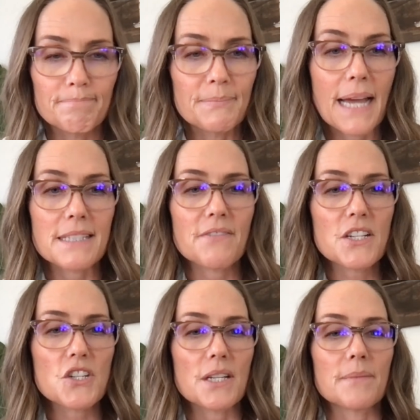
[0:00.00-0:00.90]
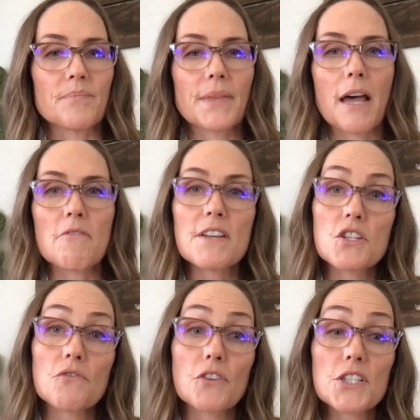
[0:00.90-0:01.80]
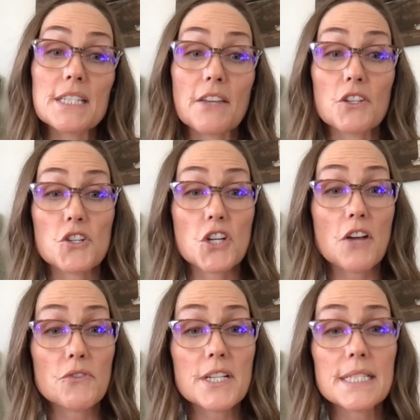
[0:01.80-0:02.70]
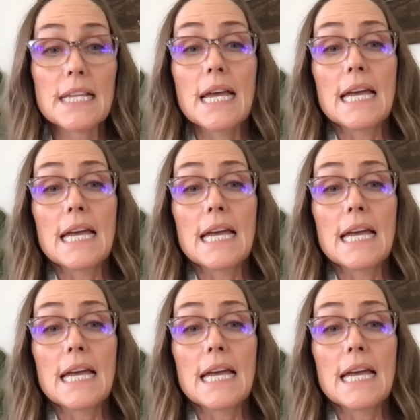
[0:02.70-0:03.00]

That's fiction. Now, fiction versus other genres.